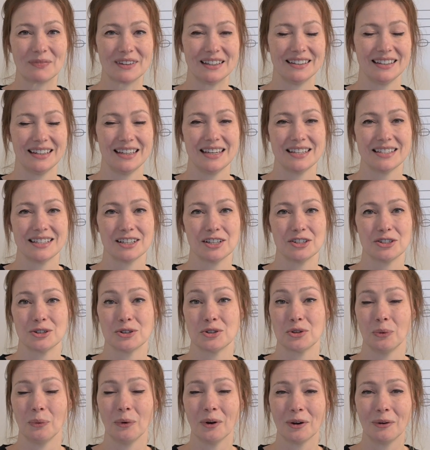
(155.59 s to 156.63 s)
key signature
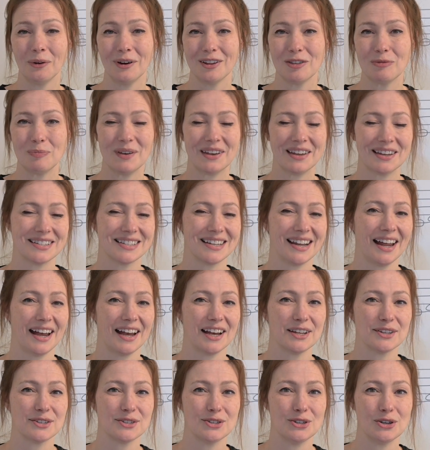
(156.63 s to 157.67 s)
to work with because it
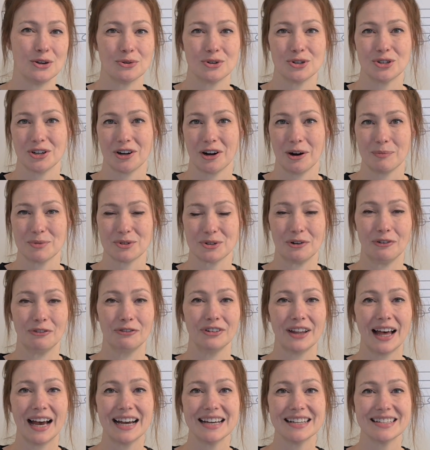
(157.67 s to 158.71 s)
has no sharps or
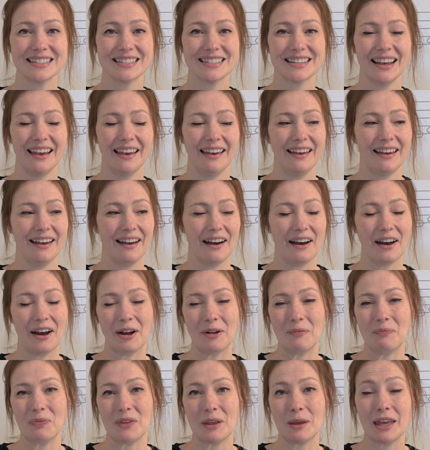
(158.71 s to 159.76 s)
flats.
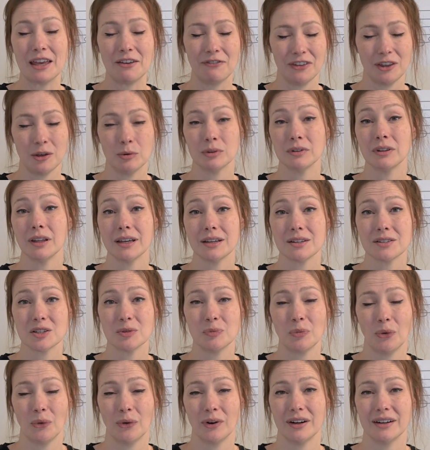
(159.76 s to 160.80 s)
If you would like
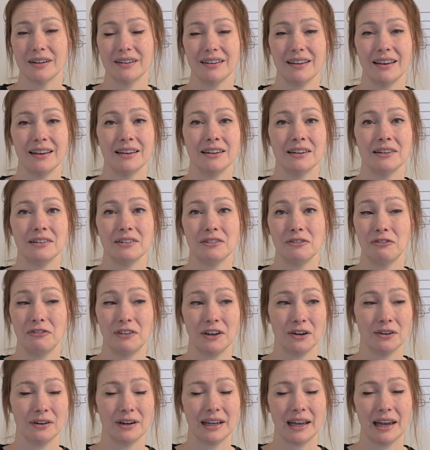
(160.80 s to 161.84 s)
support in
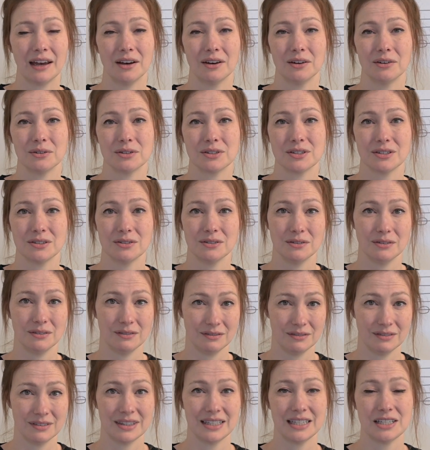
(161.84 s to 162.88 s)
figuring out
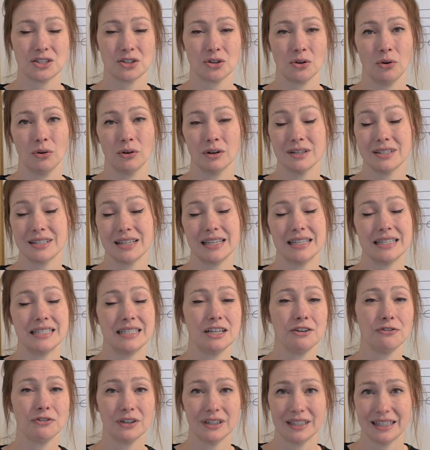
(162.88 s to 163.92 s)
these chords in
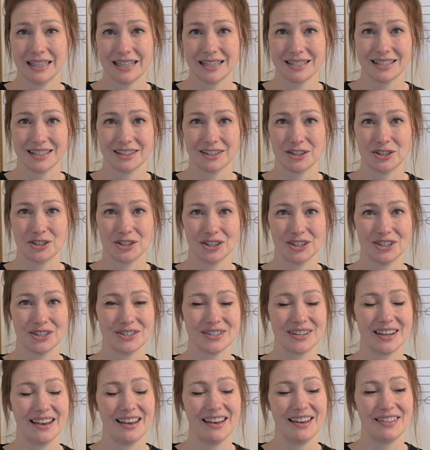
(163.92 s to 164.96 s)
different key
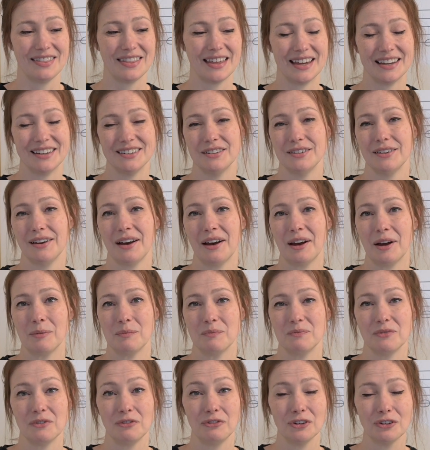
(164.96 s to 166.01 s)
signatures, then
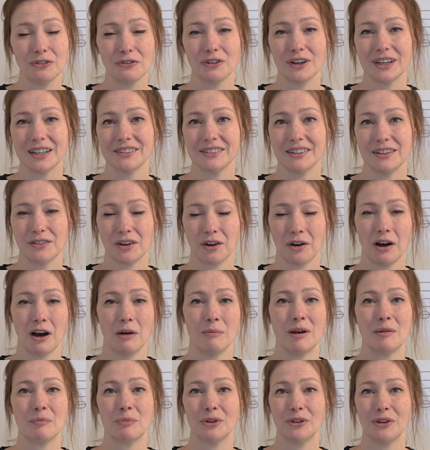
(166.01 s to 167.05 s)
feel free to leave a
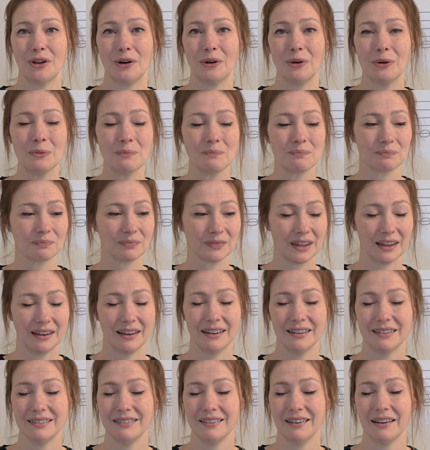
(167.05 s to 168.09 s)
comment below
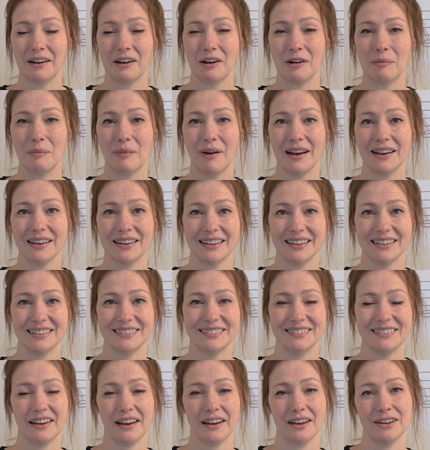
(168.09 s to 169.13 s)
and I
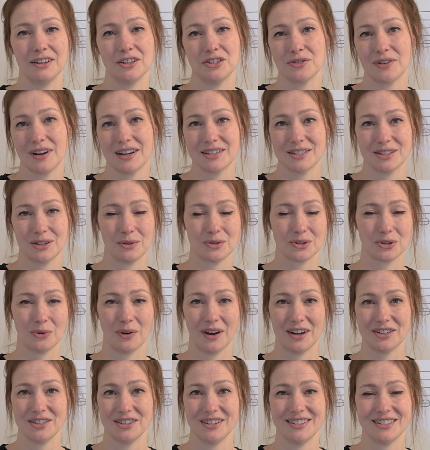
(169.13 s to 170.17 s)
can address those
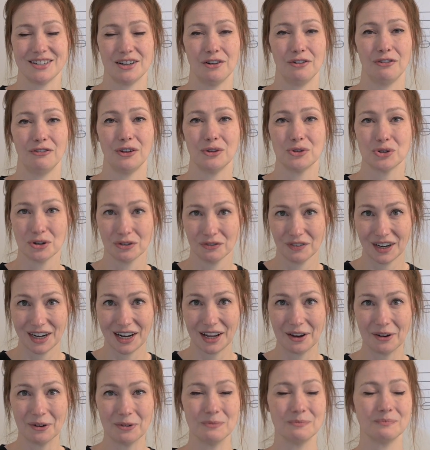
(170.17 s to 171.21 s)
questions in a future
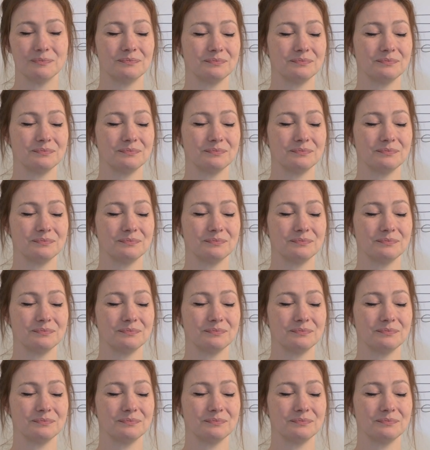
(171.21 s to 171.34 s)
video.